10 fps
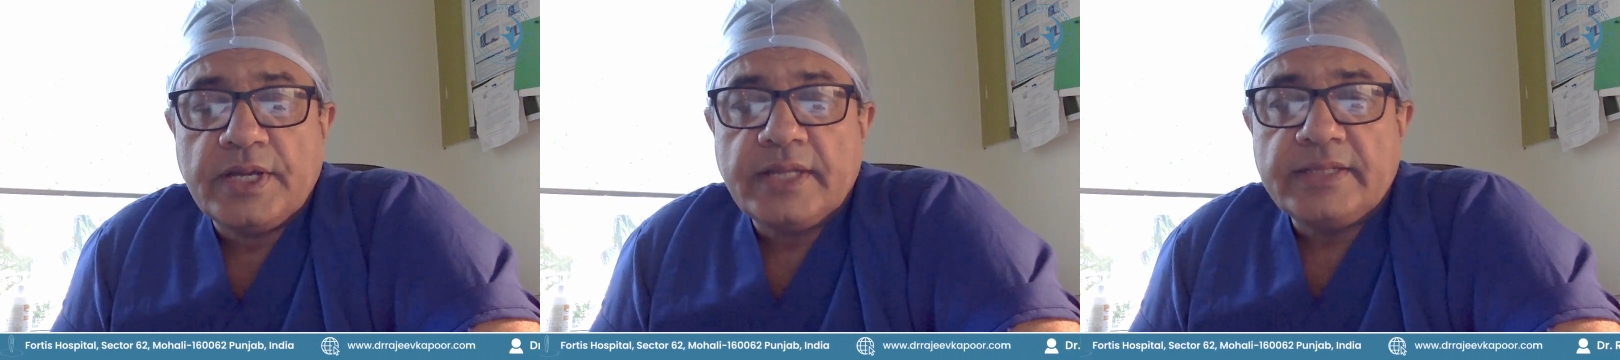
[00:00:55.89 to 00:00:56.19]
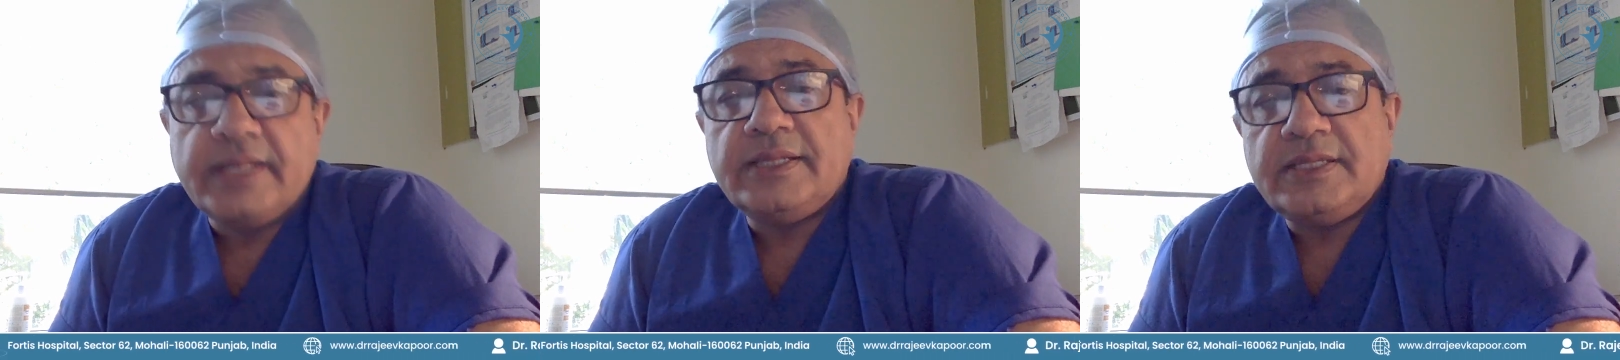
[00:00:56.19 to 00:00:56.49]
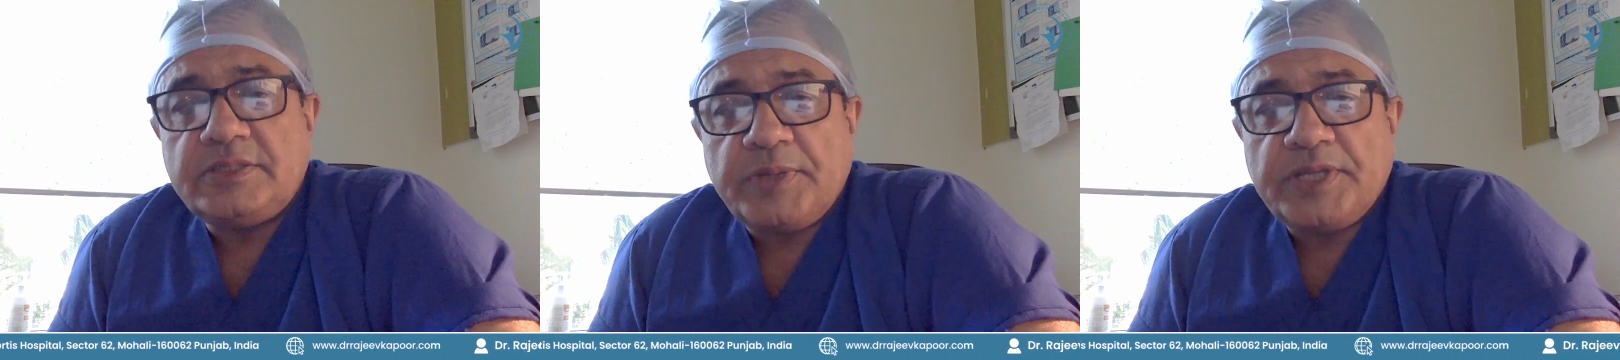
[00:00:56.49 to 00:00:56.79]
Then
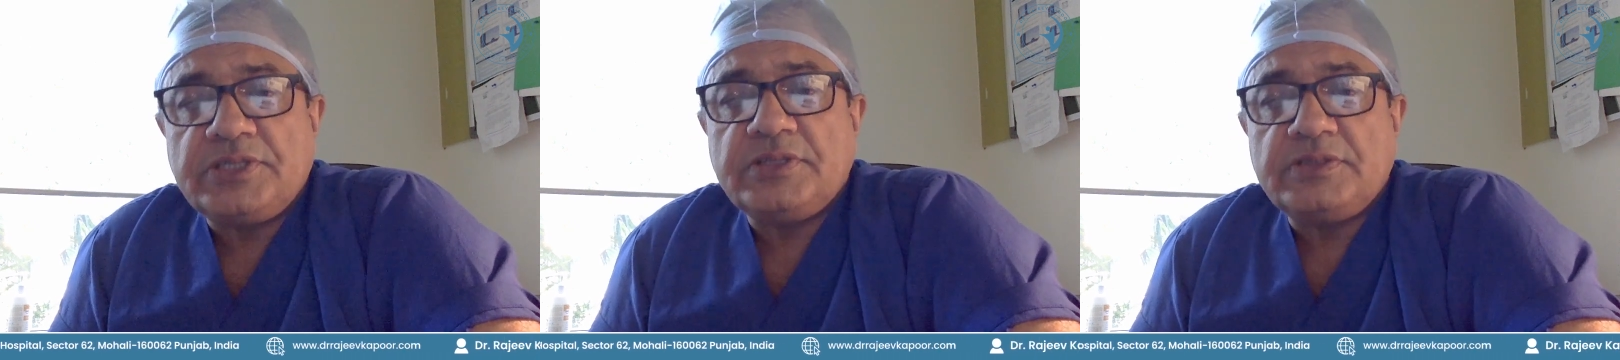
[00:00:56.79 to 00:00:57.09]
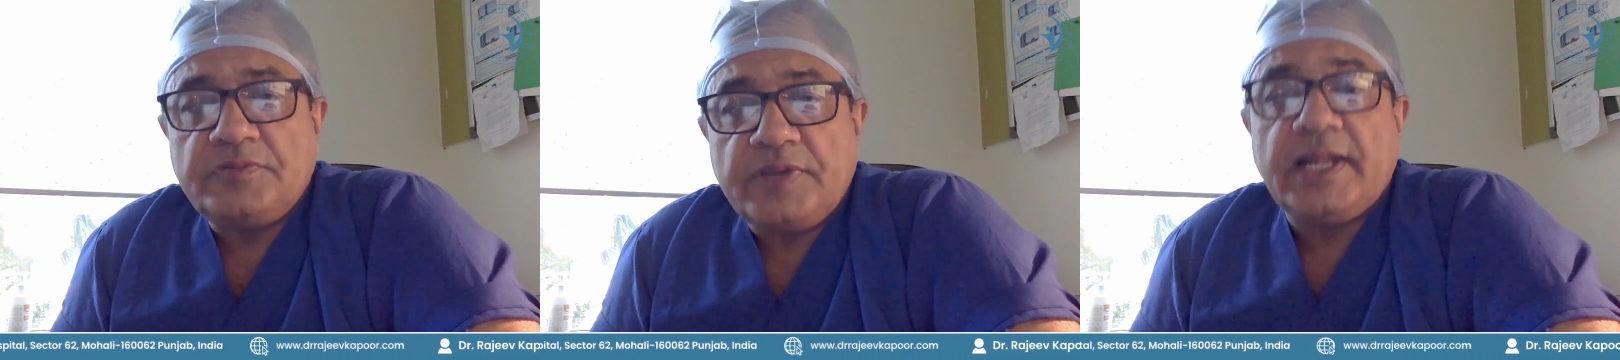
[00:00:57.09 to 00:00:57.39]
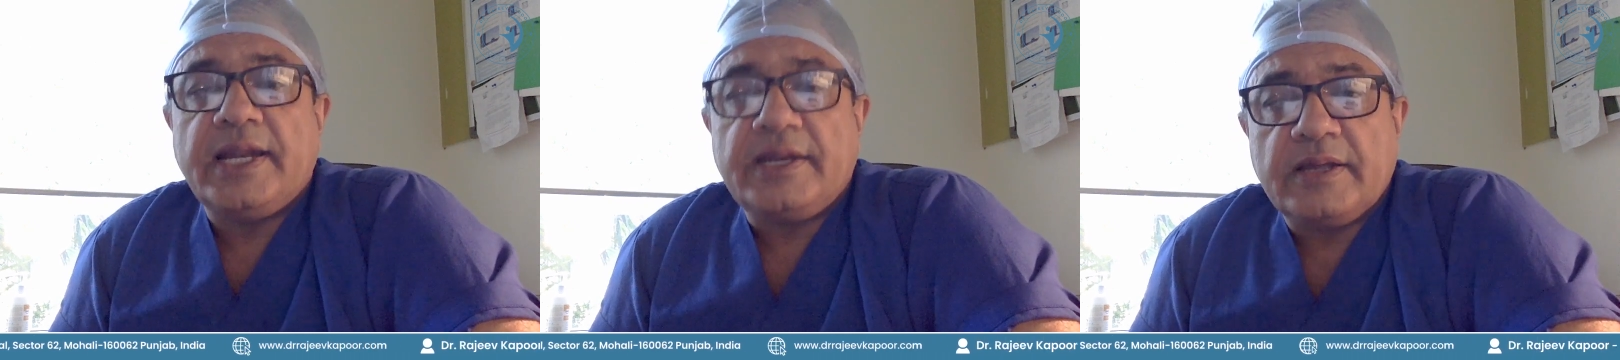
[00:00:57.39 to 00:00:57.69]
these patients
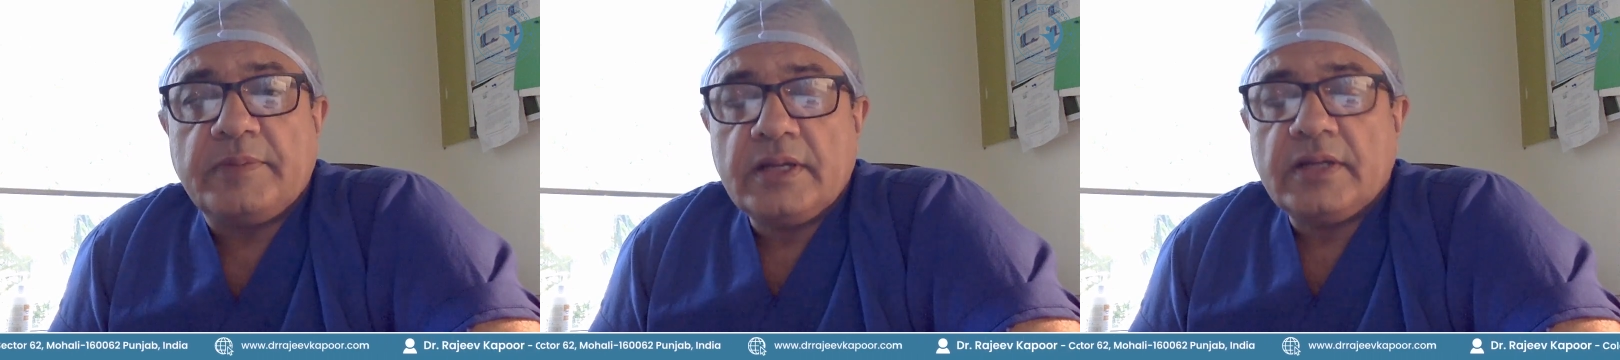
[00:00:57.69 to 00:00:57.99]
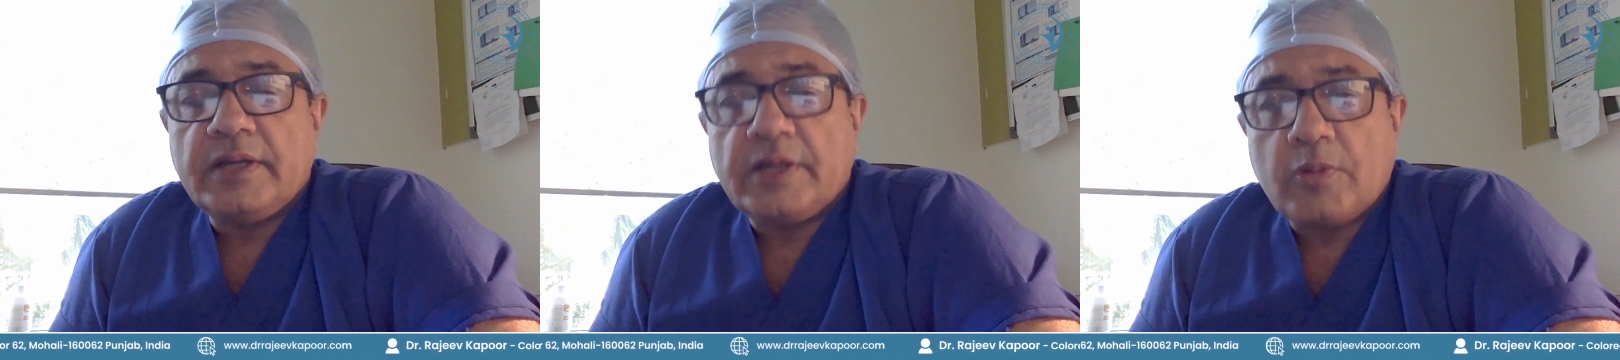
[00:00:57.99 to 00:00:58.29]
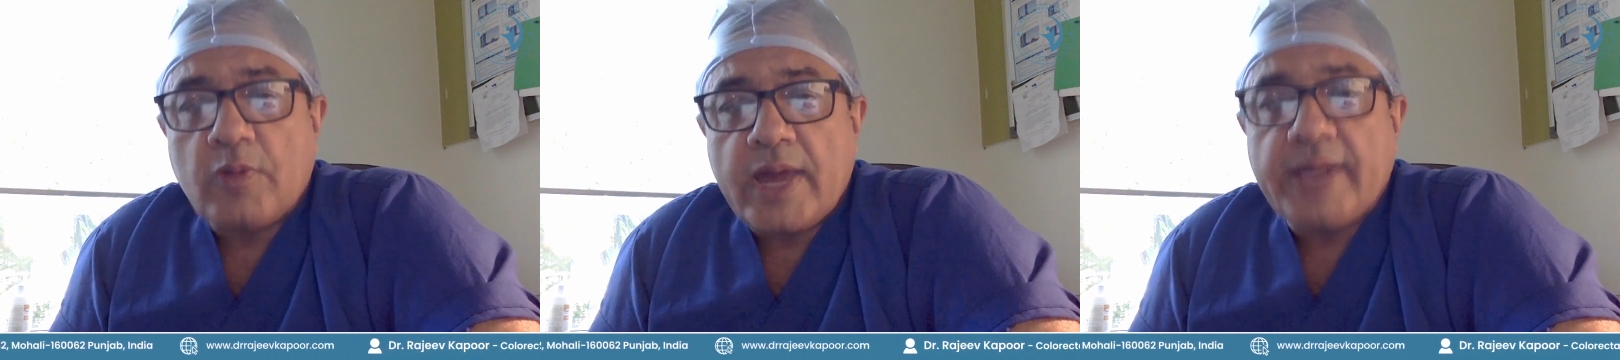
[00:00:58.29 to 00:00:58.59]
will end up
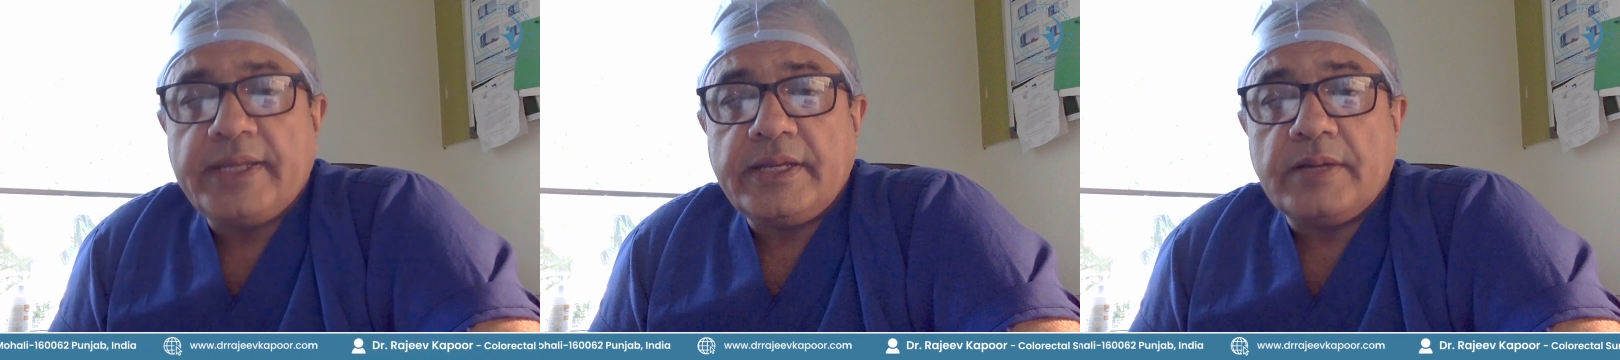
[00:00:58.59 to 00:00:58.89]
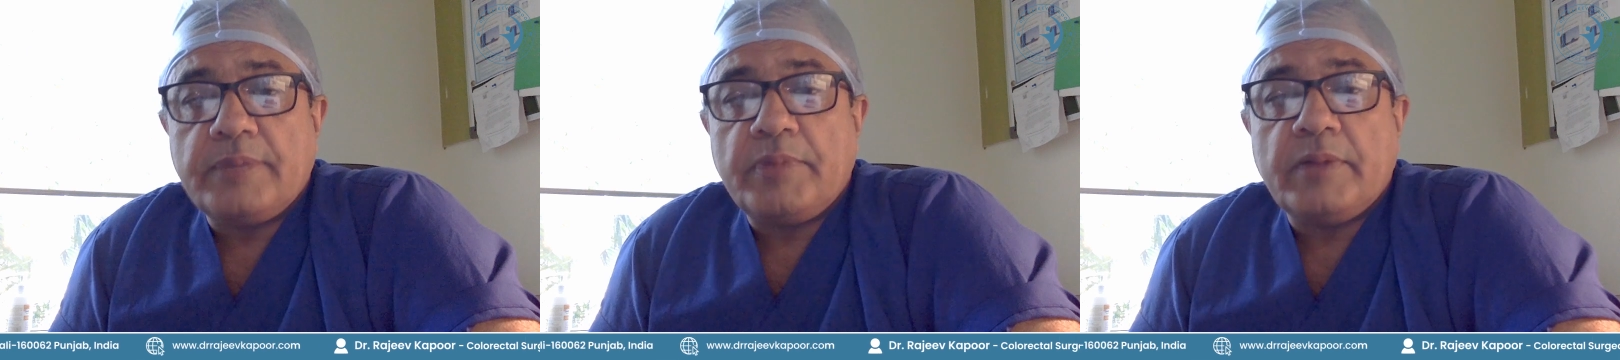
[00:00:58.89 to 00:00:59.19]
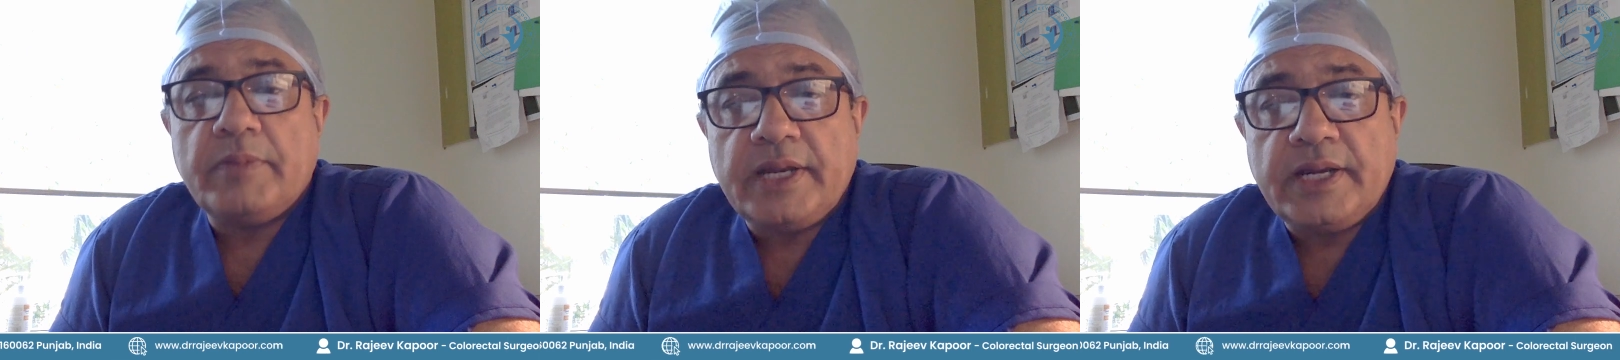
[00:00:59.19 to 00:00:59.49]
requiring a
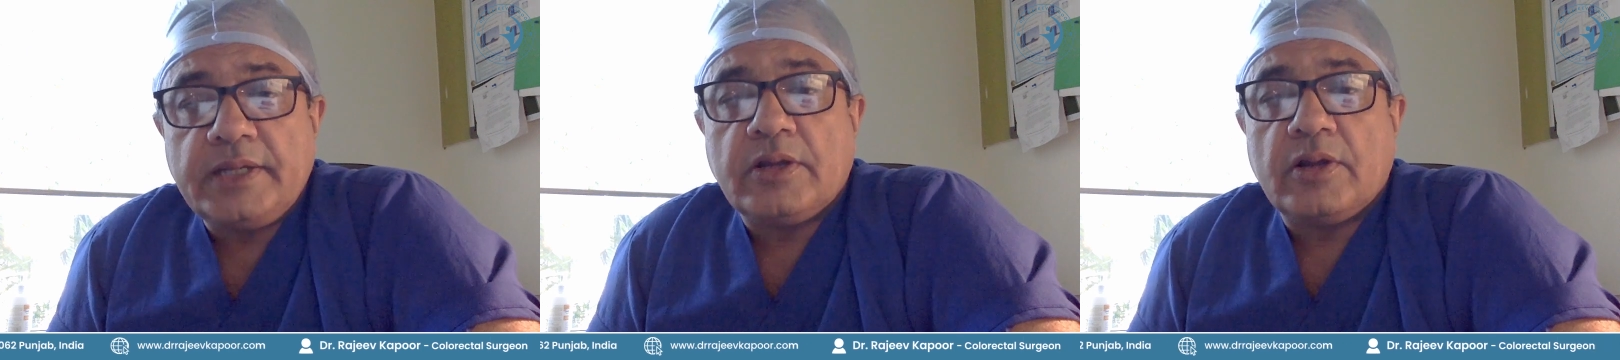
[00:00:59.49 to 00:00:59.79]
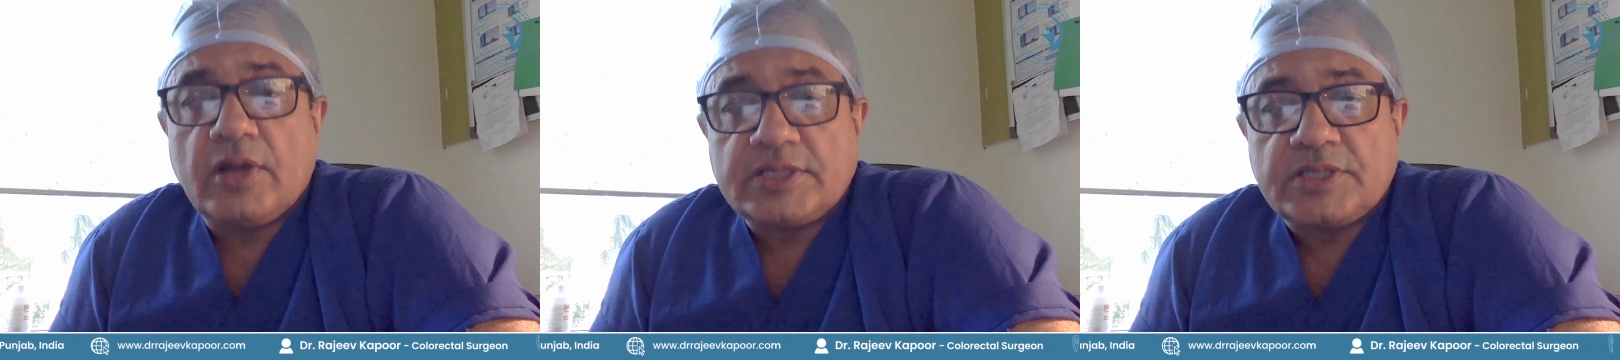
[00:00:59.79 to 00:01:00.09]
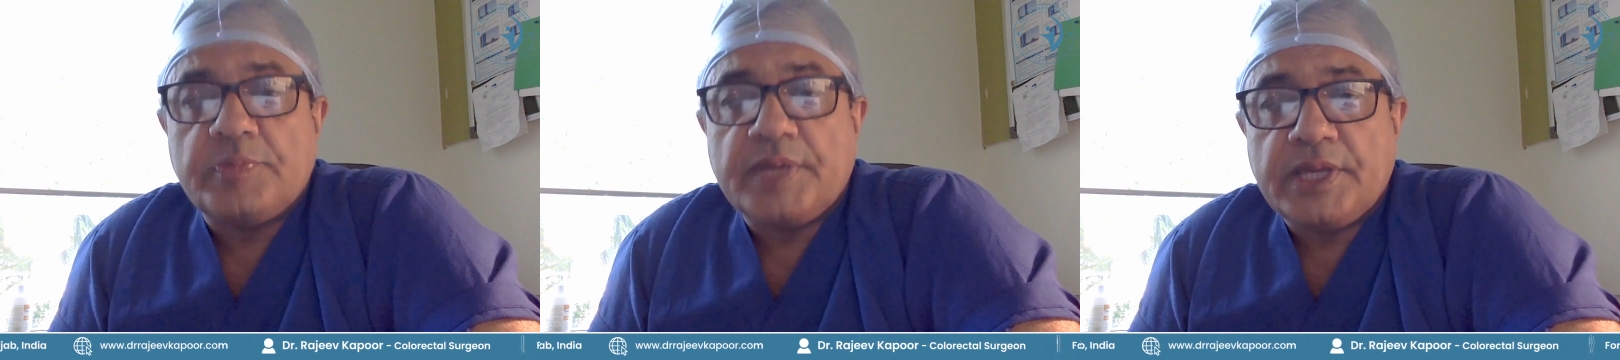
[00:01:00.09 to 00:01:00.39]
permanent
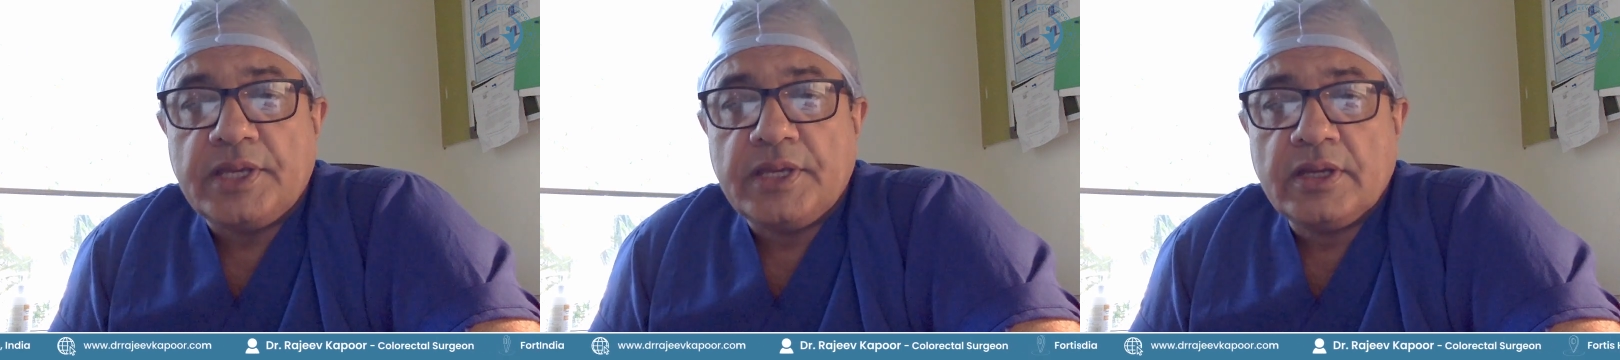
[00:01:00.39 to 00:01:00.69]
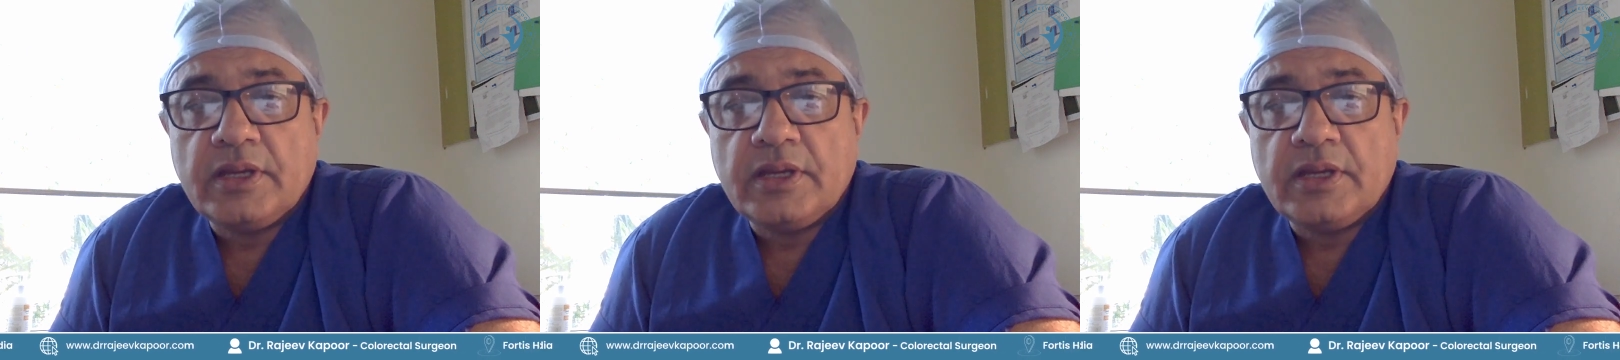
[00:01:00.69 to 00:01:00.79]
colostomy